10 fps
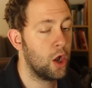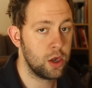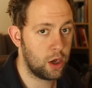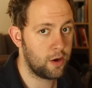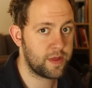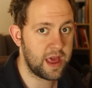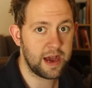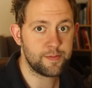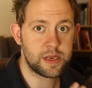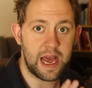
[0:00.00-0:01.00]
A lot of the
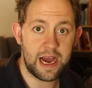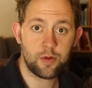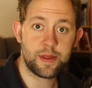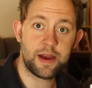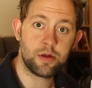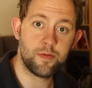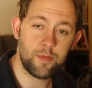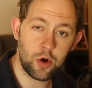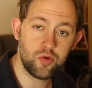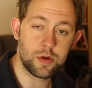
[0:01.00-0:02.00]
apps out there at the
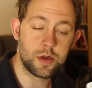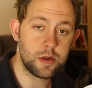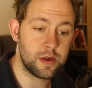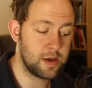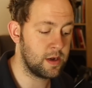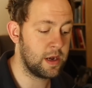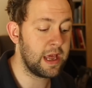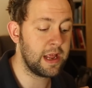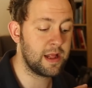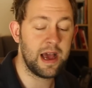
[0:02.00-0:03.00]
moment
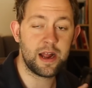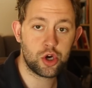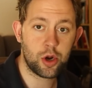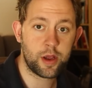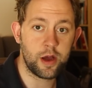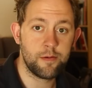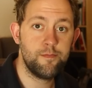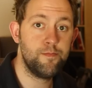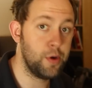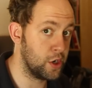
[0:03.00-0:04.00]
need that trigger,
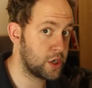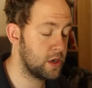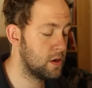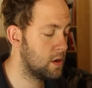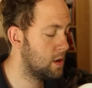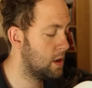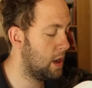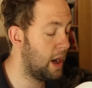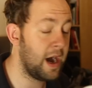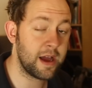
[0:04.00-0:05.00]
but
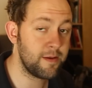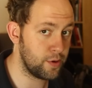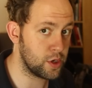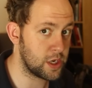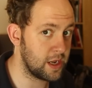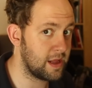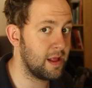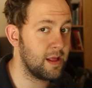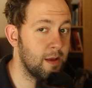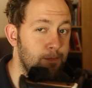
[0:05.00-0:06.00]
I personally
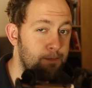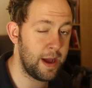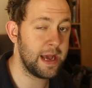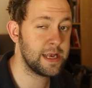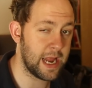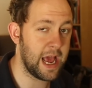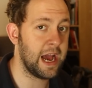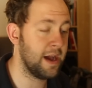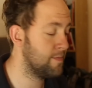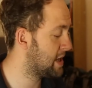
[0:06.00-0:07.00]
think the best
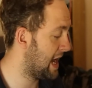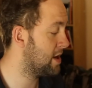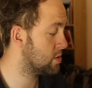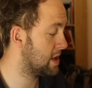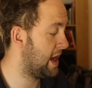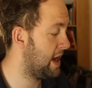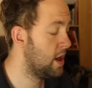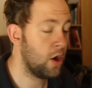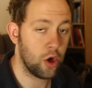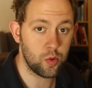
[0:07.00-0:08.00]
apps out
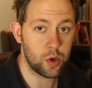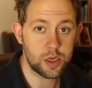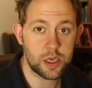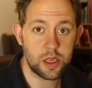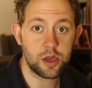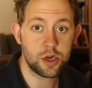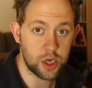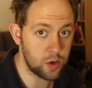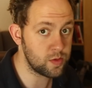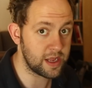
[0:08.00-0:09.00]
there are the ones
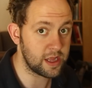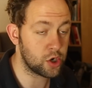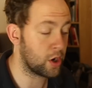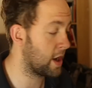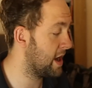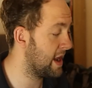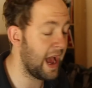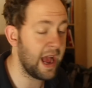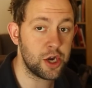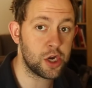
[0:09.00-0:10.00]
that don't need the trigger
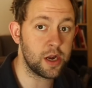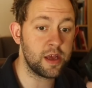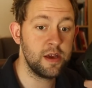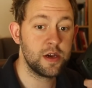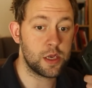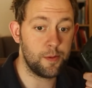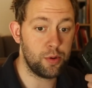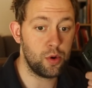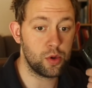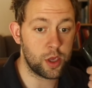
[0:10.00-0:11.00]
actually
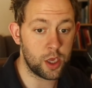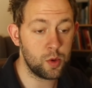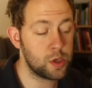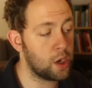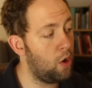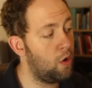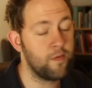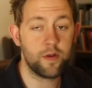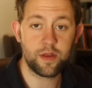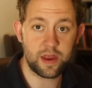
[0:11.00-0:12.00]
support the use
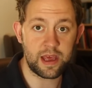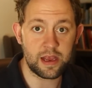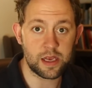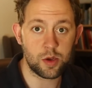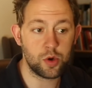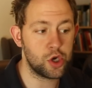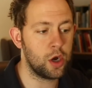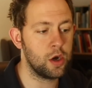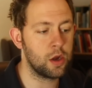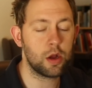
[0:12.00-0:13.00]
of these,
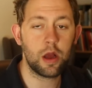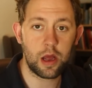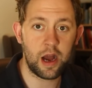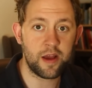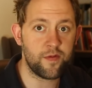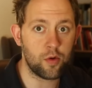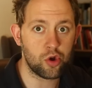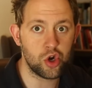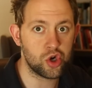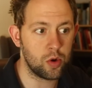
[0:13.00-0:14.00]
which are
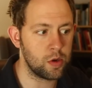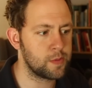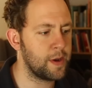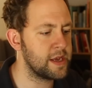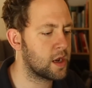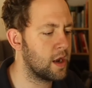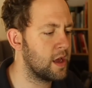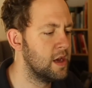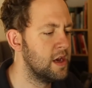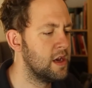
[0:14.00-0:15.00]
iPhone controllers
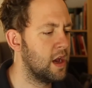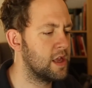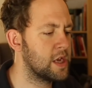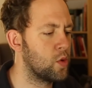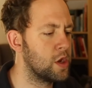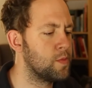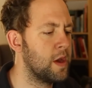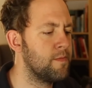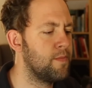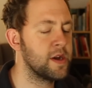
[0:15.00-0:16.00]
basically. And this one is
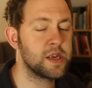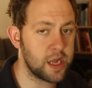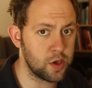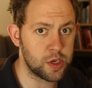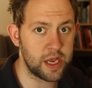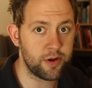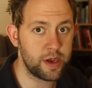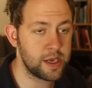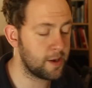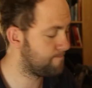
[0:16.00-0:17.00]
made by
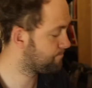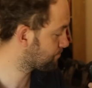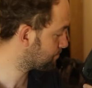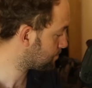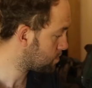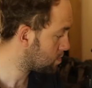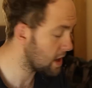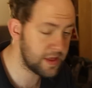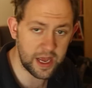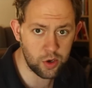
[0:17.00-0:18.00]
SteelSeries,
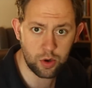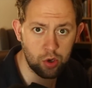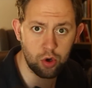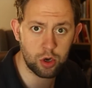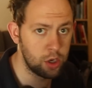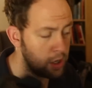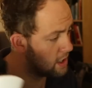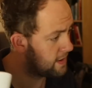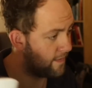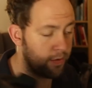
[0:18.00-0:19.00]
and they do a good
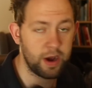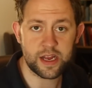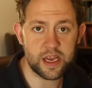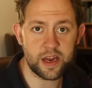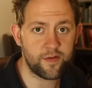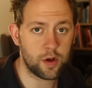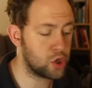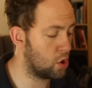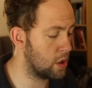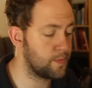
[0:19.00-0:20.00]
variety of different
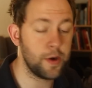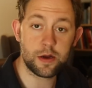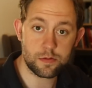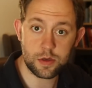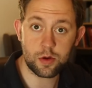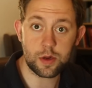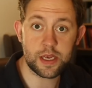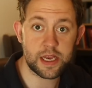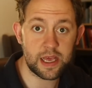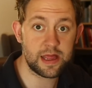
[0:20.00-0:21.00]
controllers. But you
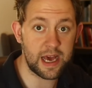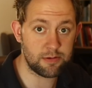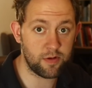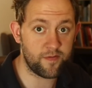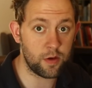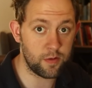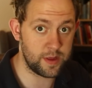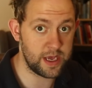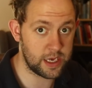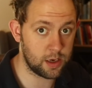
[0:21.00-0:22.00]
can see that review
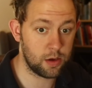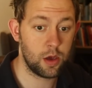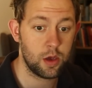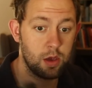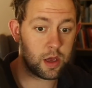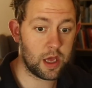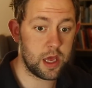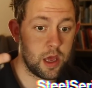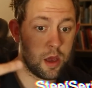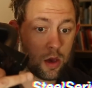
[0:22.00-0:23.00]
of this
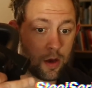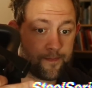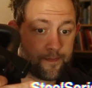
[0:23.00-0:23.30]
here.